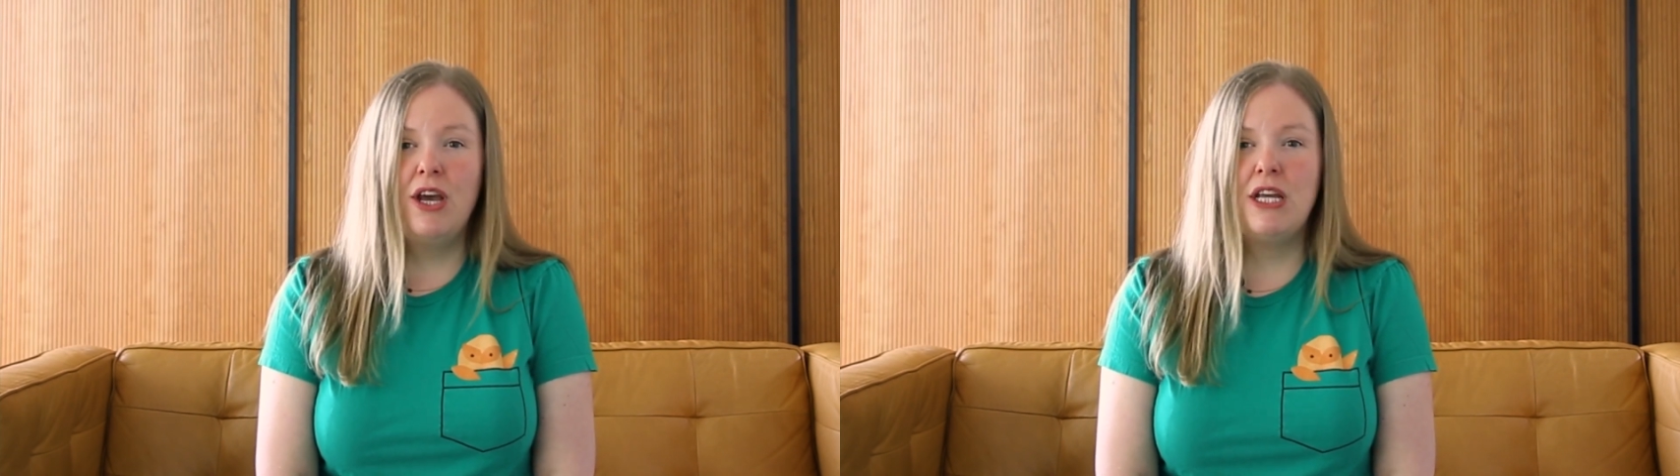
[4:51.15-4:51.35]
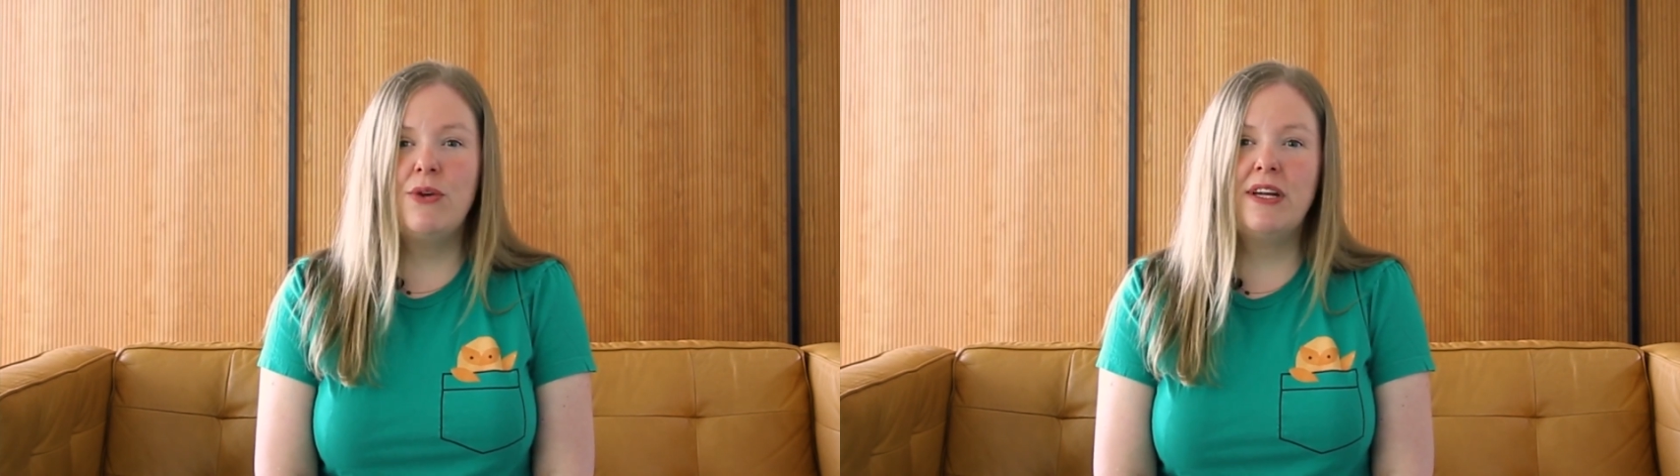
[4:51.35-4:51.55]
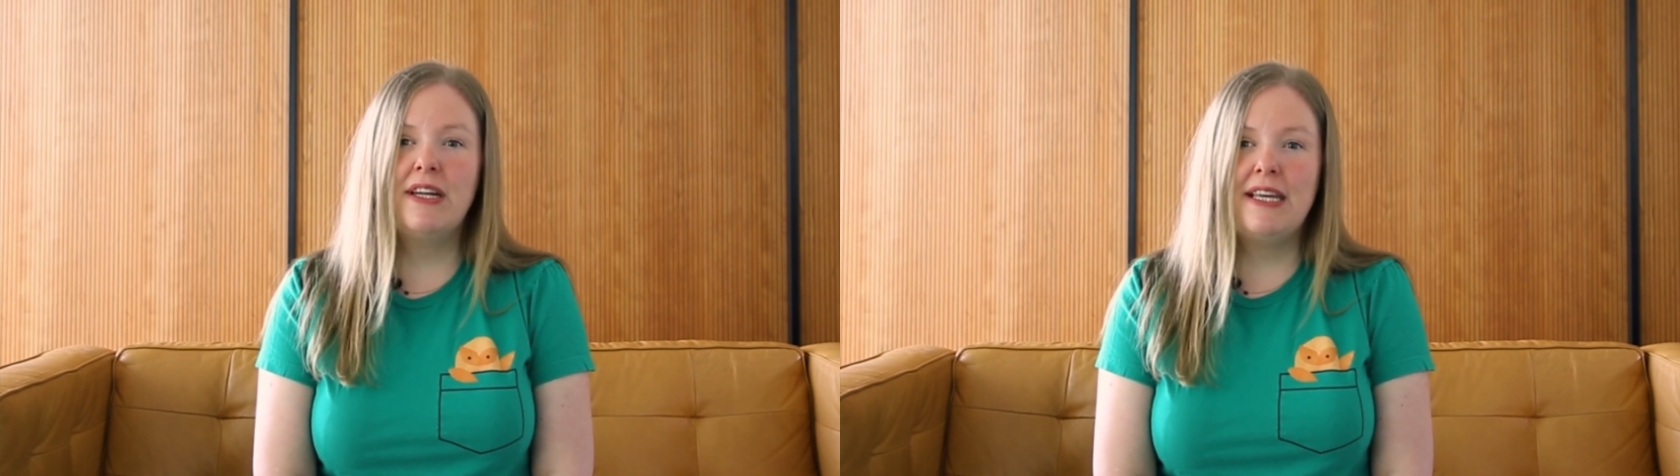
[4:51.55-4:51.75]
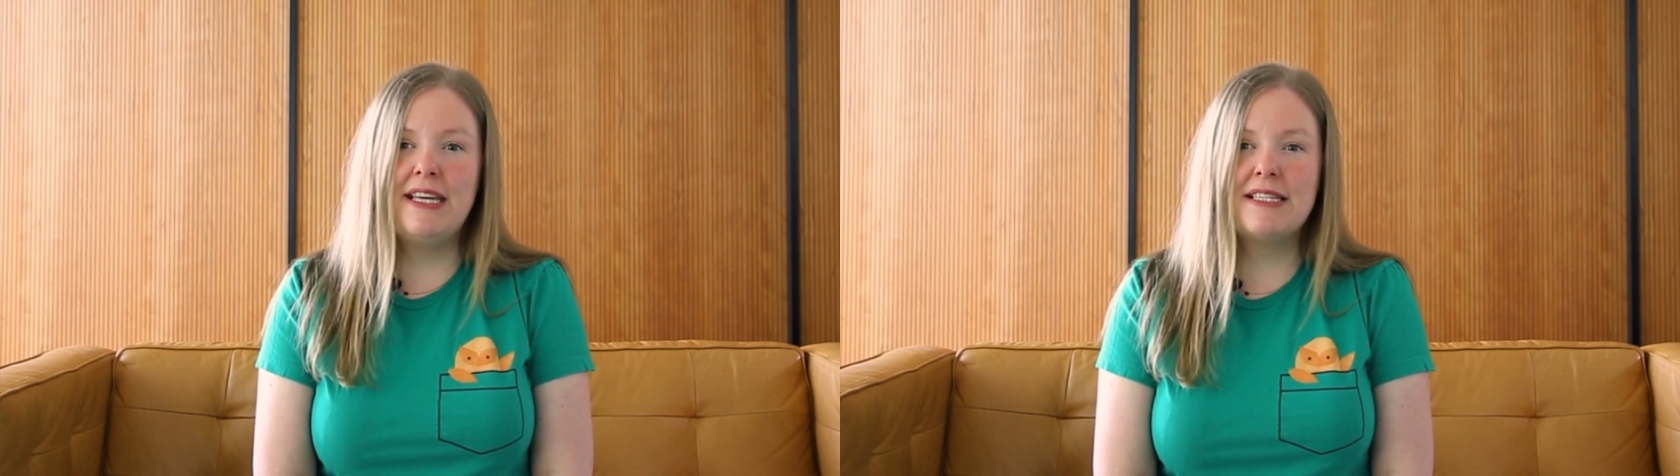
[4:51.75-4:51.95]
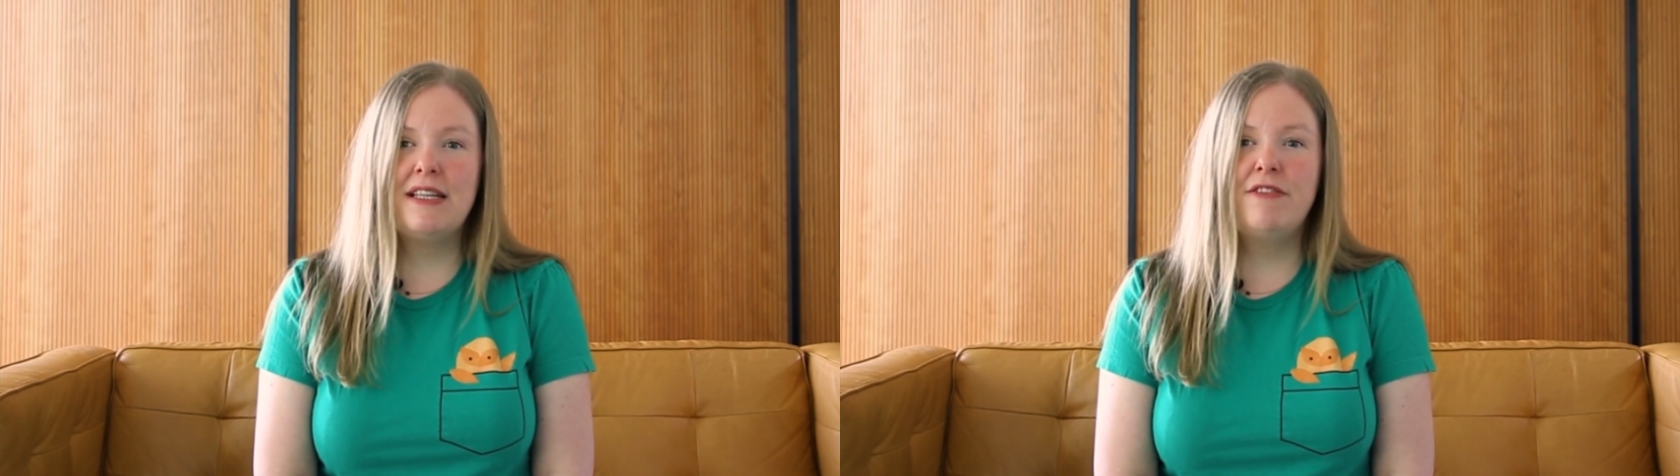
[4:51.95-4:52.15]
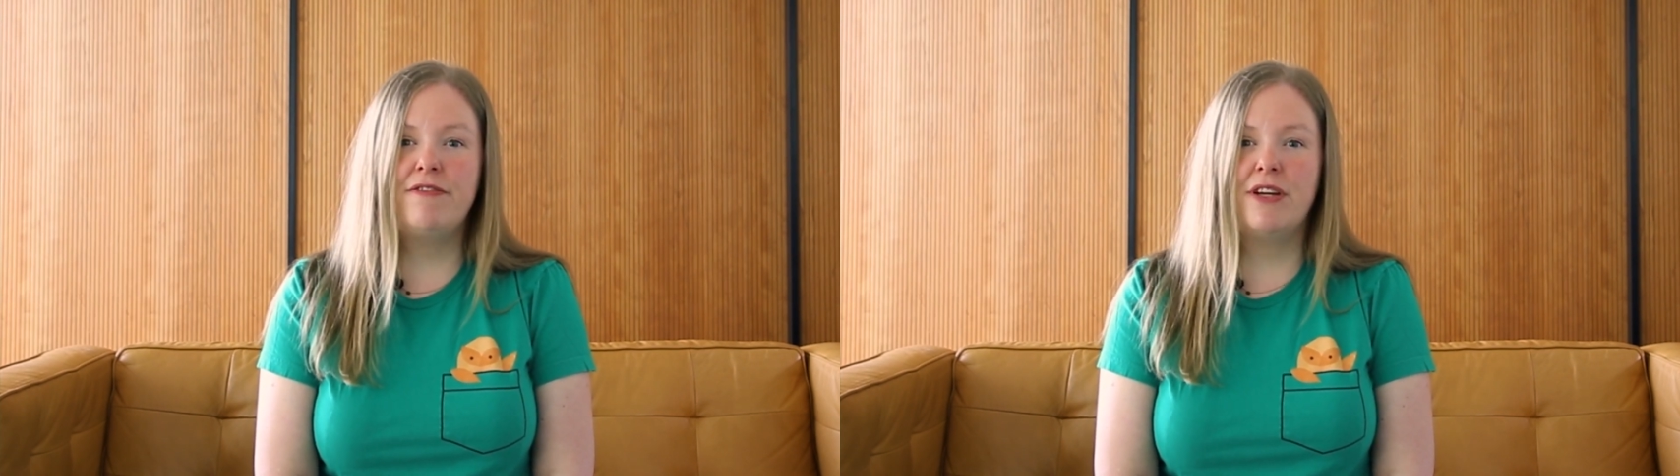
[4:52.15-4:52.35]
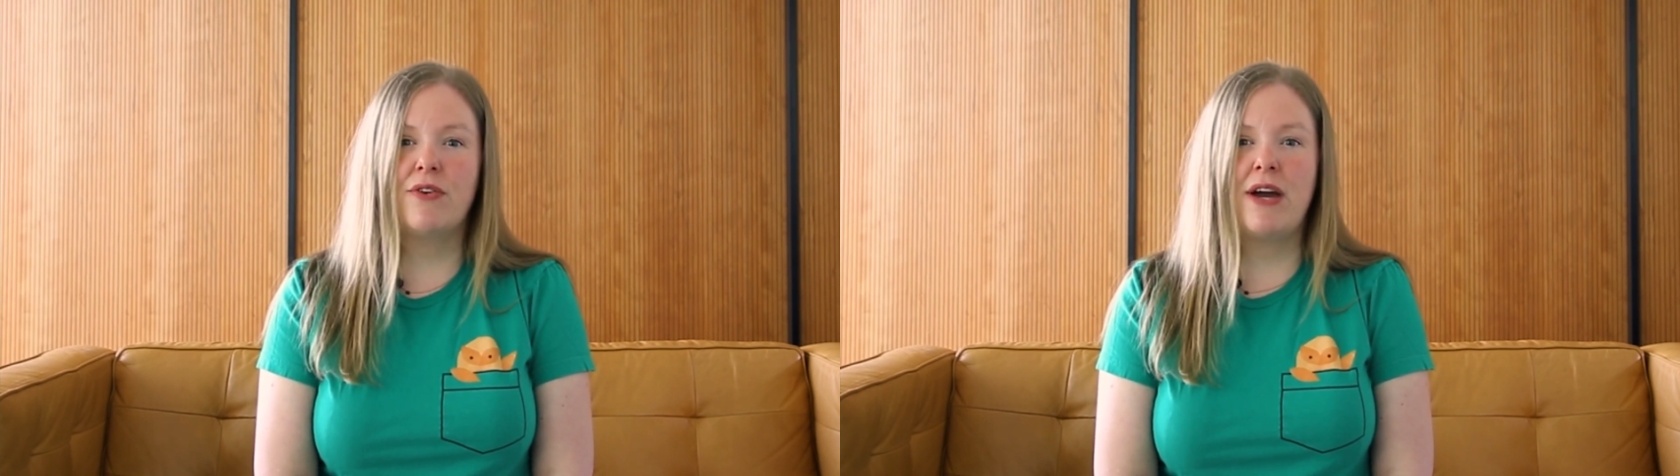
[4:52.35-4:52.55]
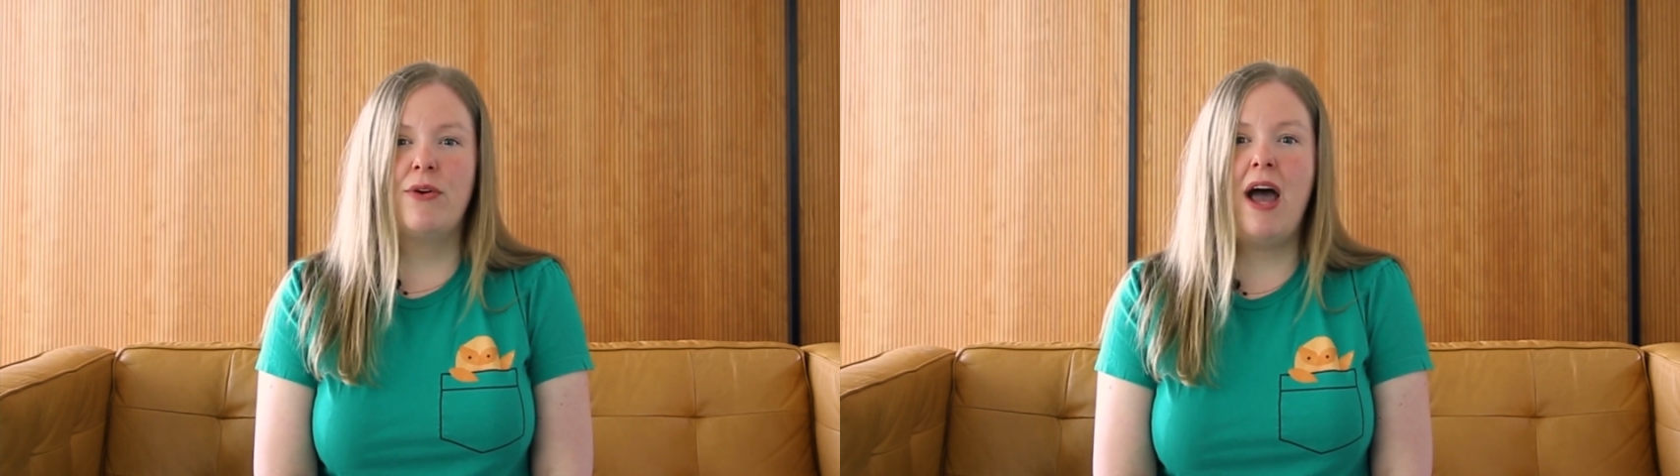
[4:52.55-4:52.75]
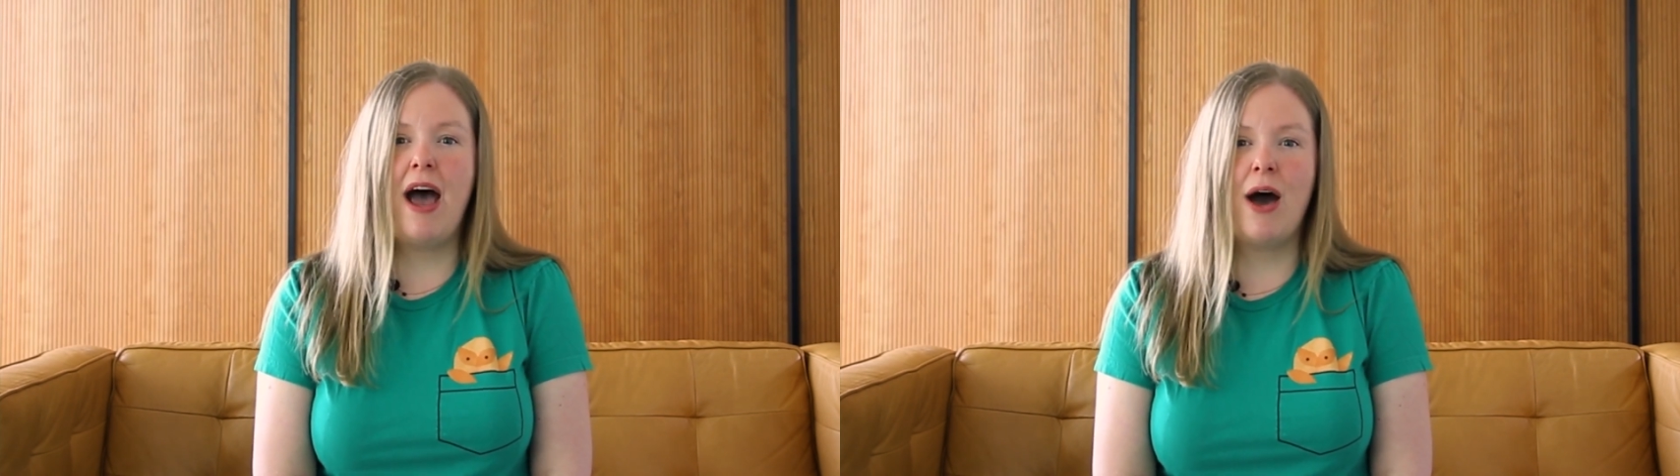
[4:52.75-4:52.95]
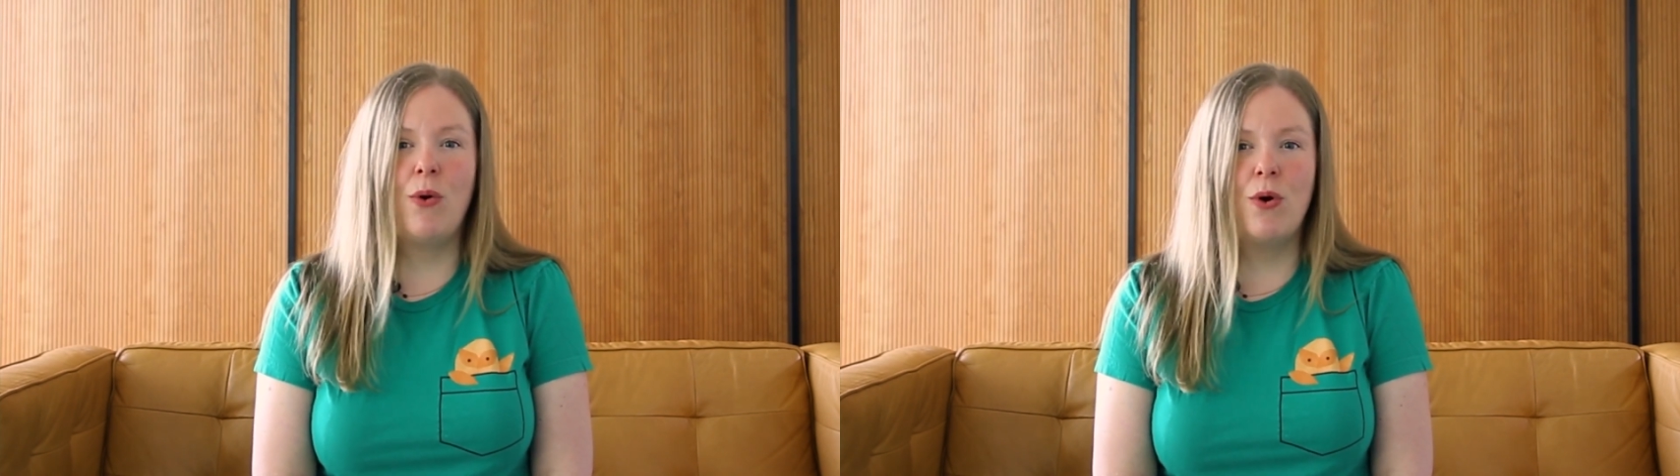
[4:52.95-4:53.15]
you can easily figure out how